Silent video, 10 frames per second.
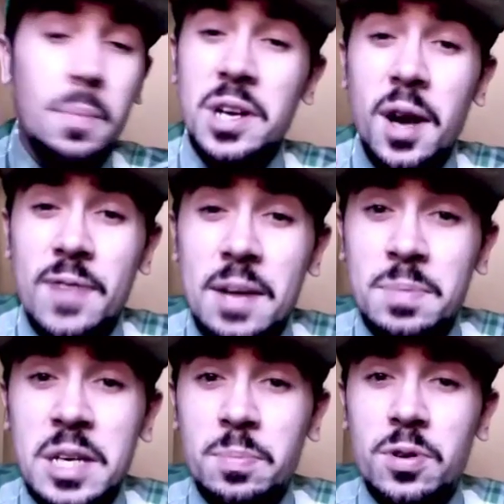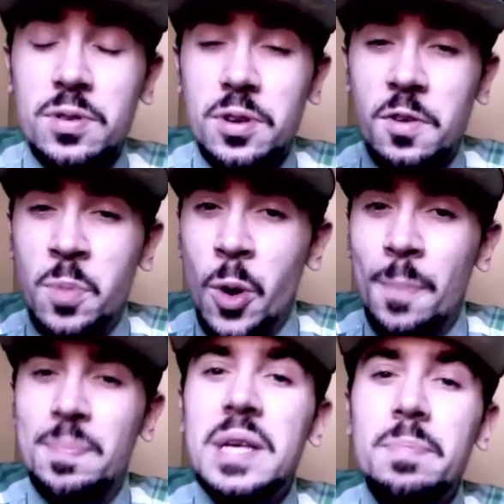I mean, I've had people that have
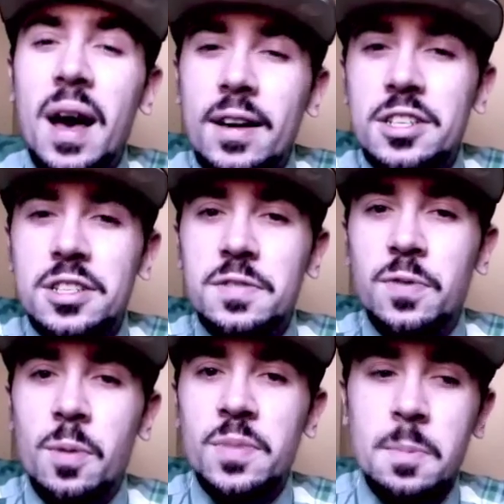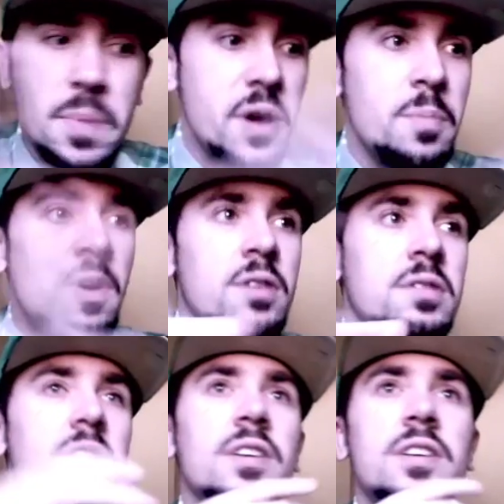bought beat packages from me. Bear in
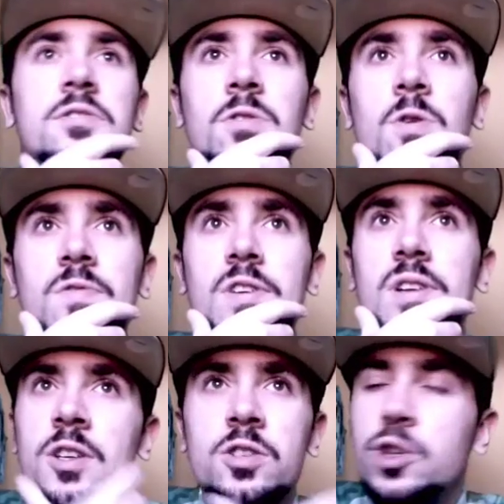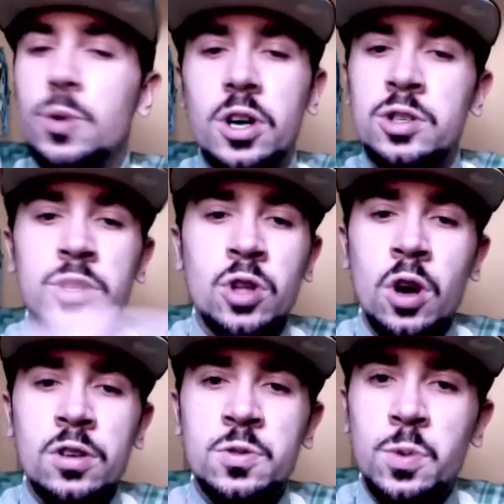mind that these are over like two hundred
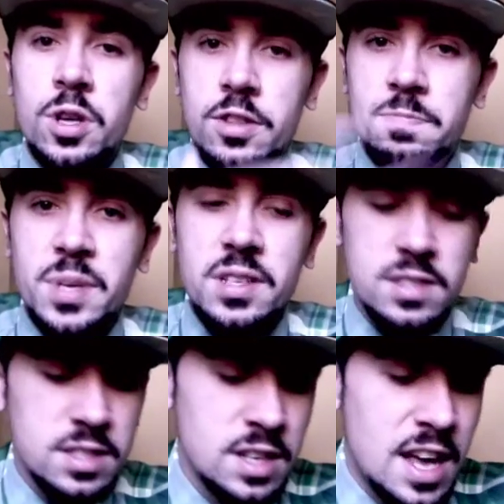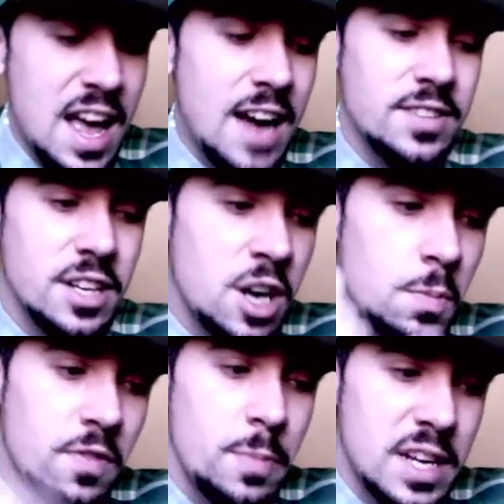dollars worth of beats, and they come
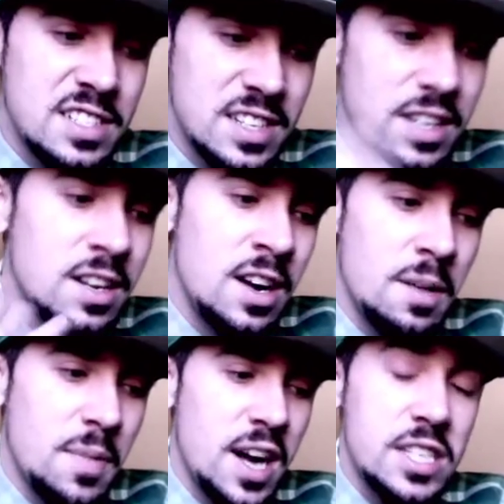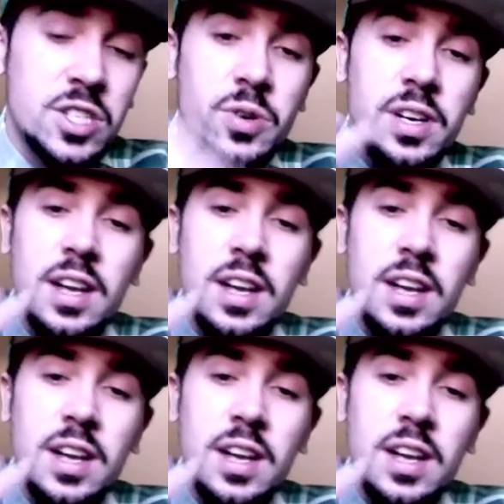with mixing, mastering